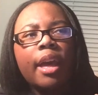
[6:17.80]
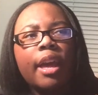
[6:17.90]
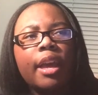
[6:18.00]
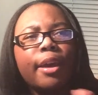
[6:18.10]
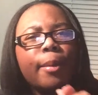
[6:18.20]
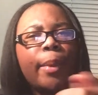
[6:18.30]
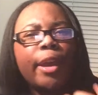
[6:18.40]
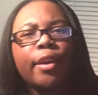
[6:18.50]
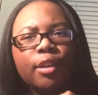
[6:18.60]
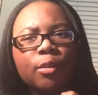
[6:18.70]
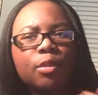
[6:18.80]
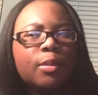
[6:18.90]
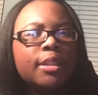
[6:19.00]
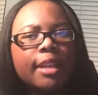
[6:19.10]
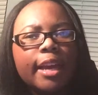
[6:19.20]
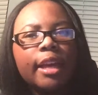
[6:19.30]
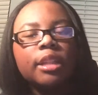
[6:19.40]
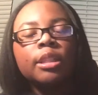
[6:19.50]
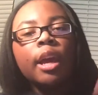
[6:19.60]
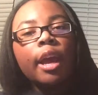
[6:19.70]
and comparing you to his
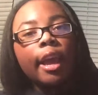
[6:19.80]
ex.